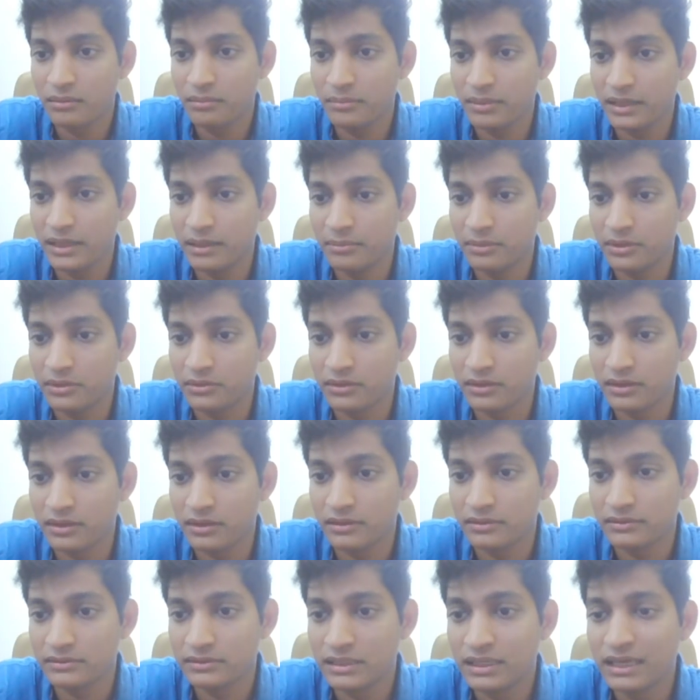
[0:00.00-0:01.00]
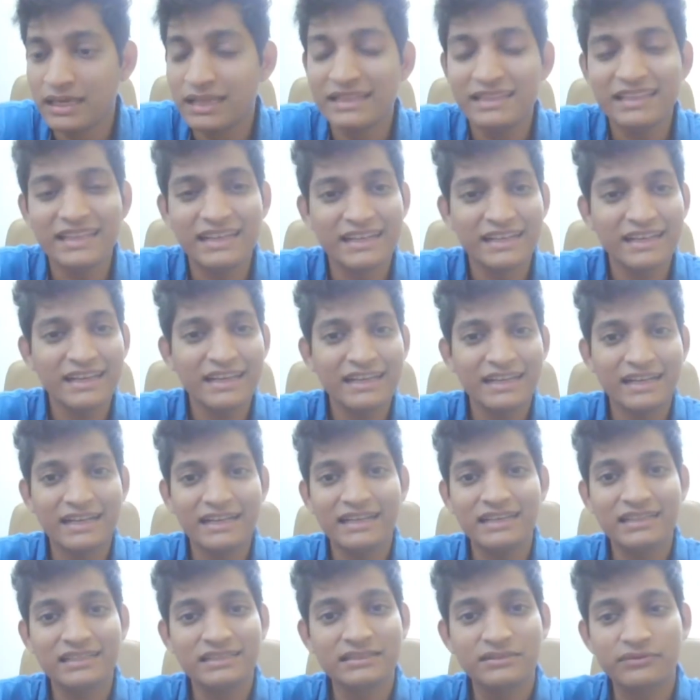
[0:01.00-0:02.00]
be able to learn. The entire
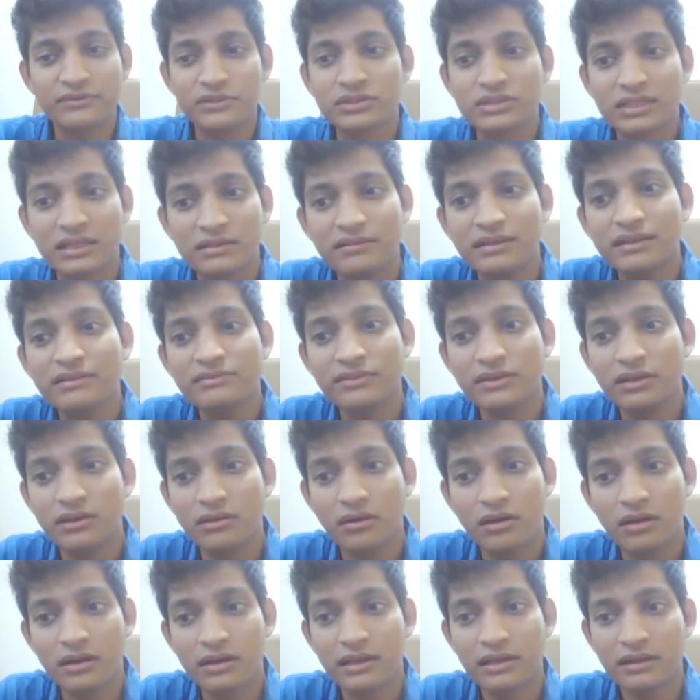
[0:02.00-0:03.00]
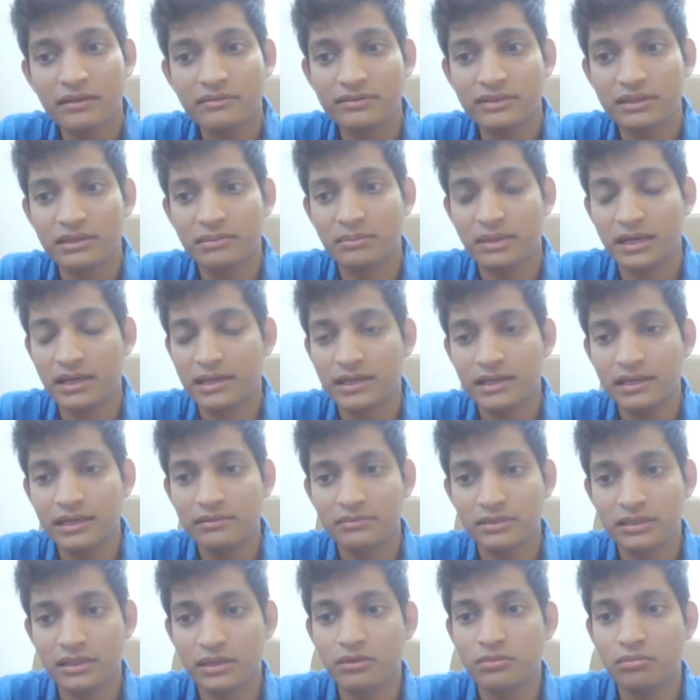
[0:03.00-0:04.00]
idea is if you survive for long enough in the market
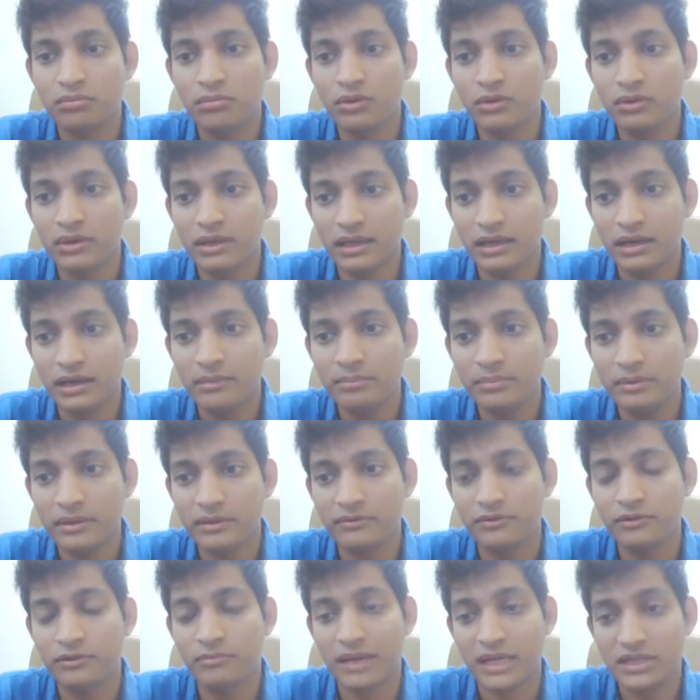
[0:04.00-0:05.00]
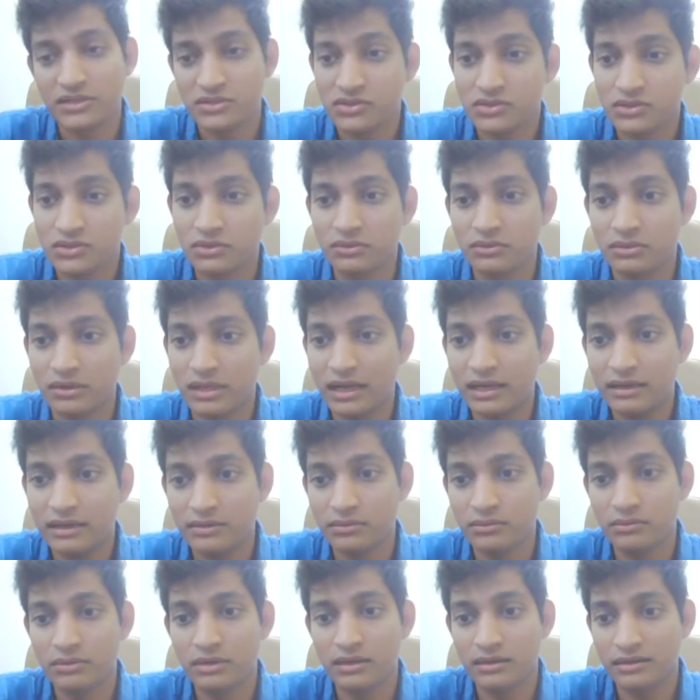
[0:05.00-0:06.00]
without blowing up, if you manage to do that,
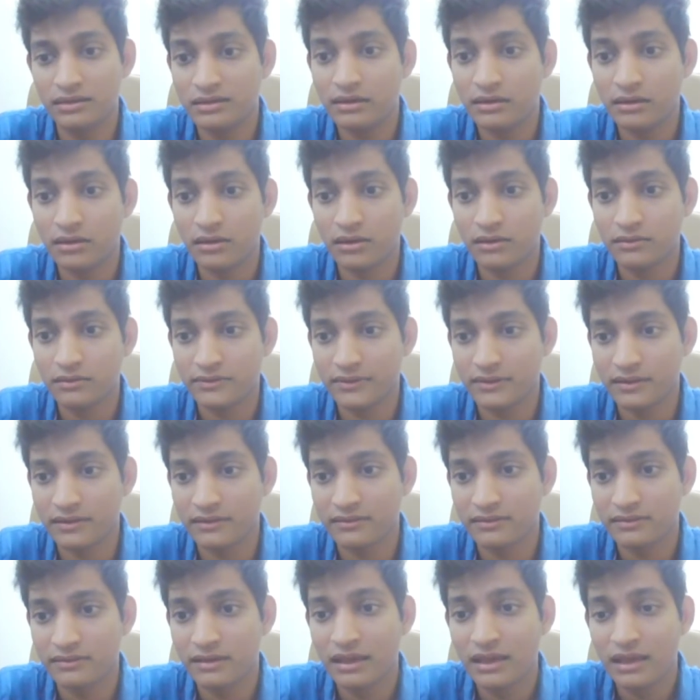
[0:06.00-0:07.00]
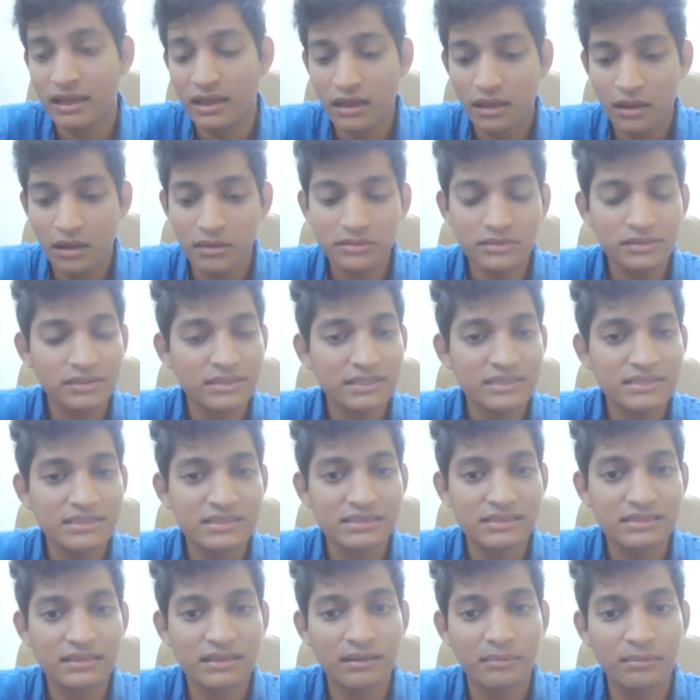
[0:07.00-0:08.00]
you will learn a lot of things. Also,
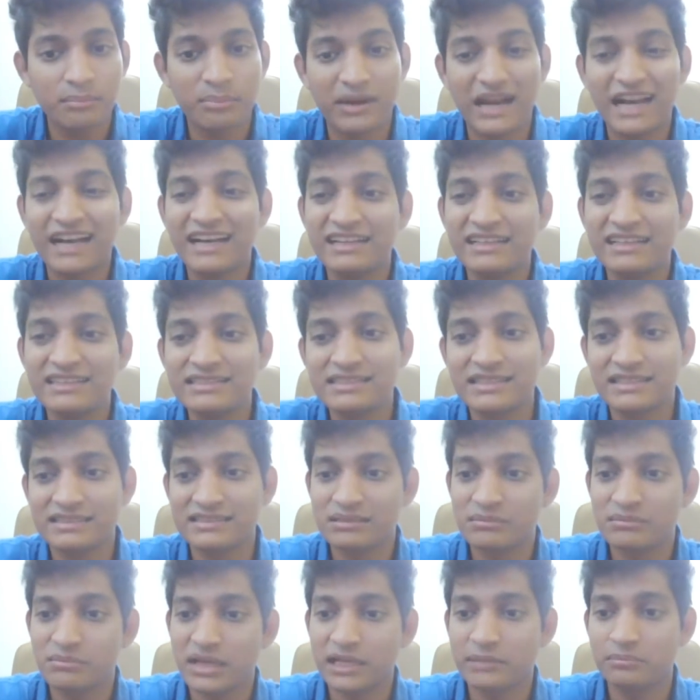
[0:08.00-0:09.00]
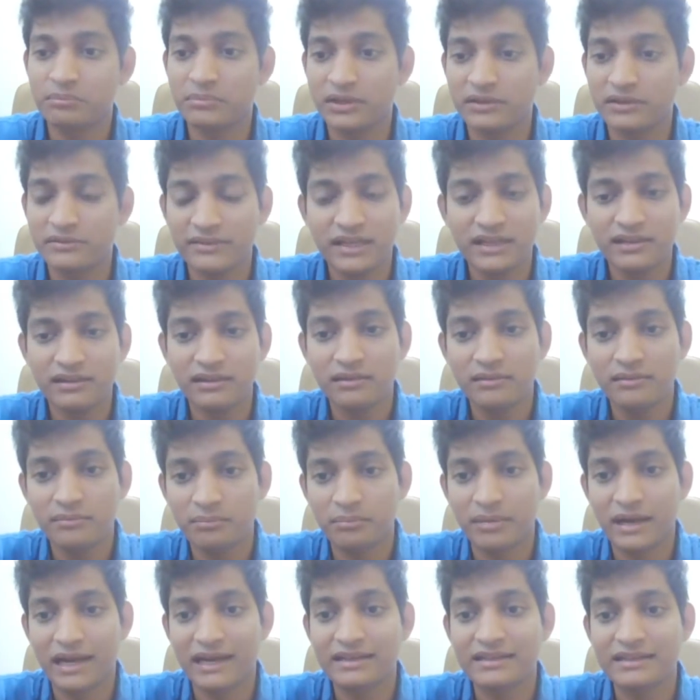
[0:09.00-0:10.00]
this practice doesn't make perfect,
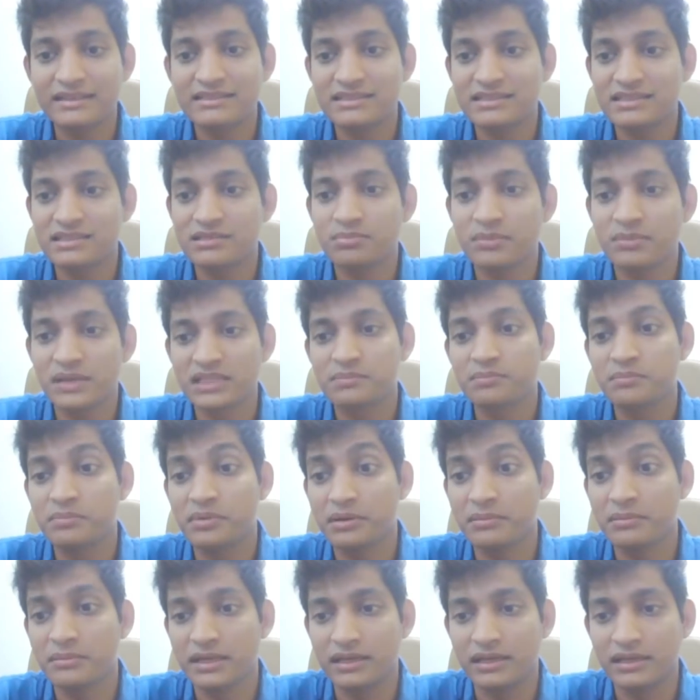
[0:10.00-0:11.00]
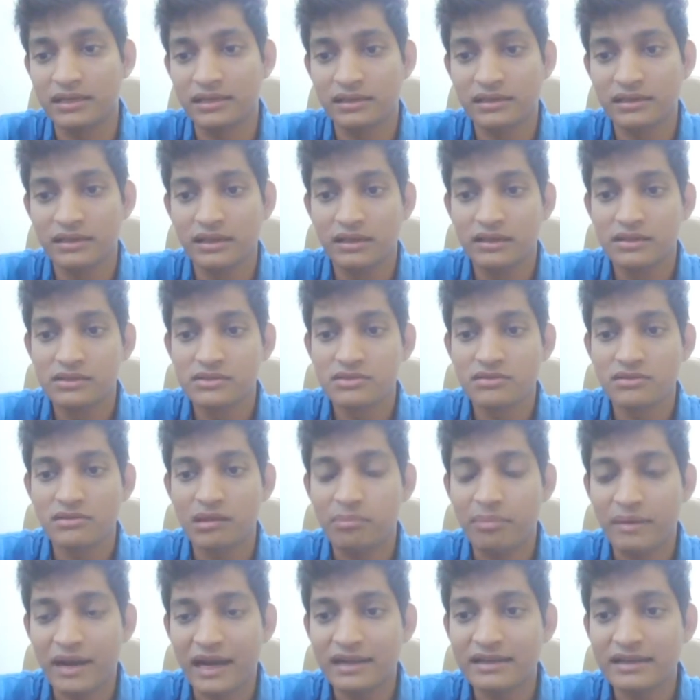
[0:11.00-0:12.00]
practice just makes permanent. So
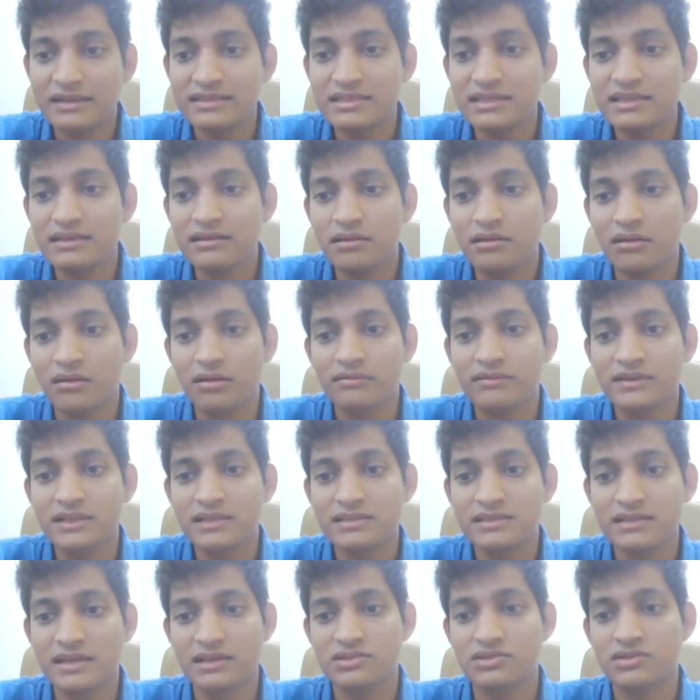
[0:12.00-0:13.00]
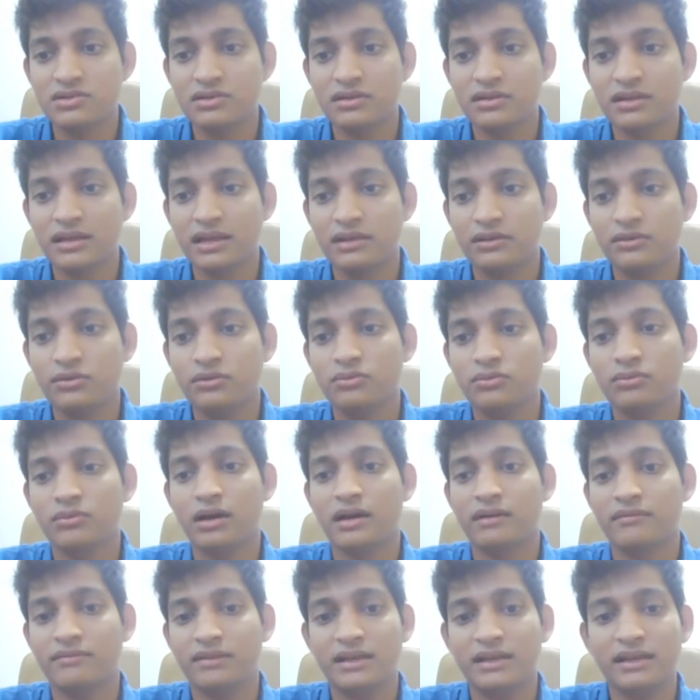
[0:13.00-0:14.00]
while practicing, always ensure that you
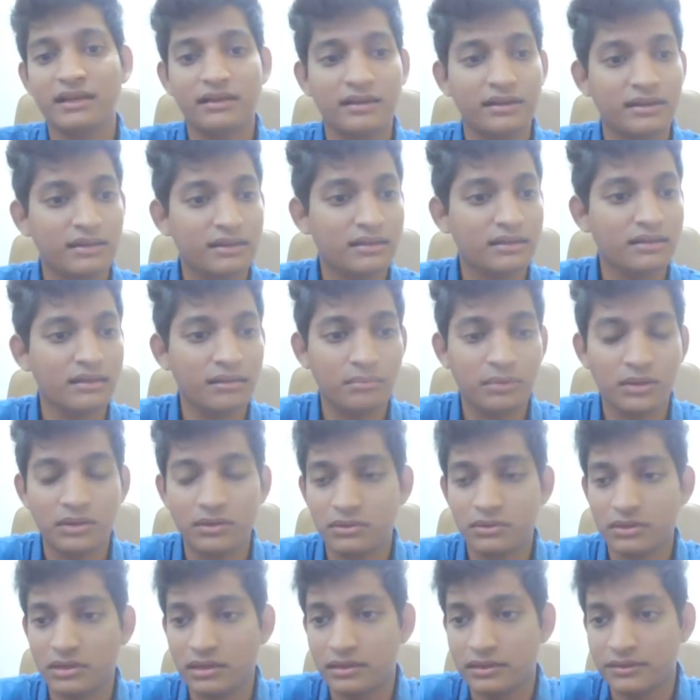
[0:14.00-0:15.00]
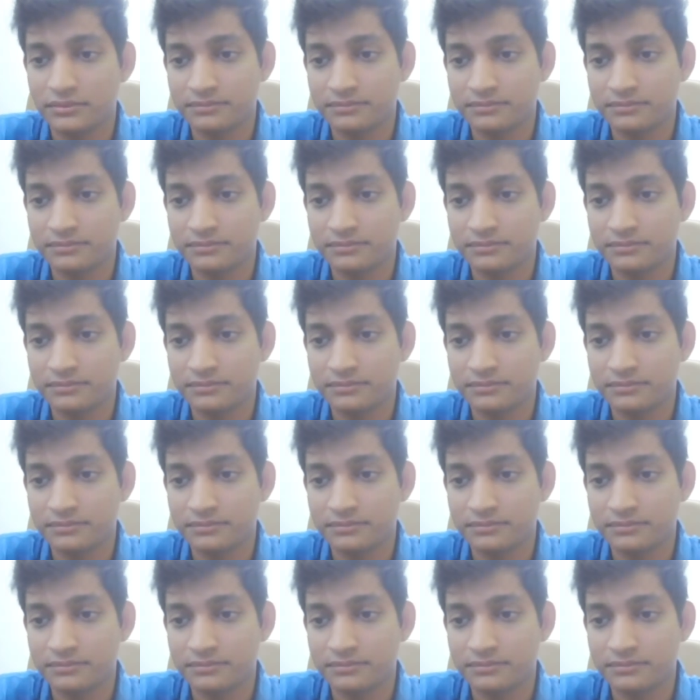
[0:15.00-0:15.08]
are very critical about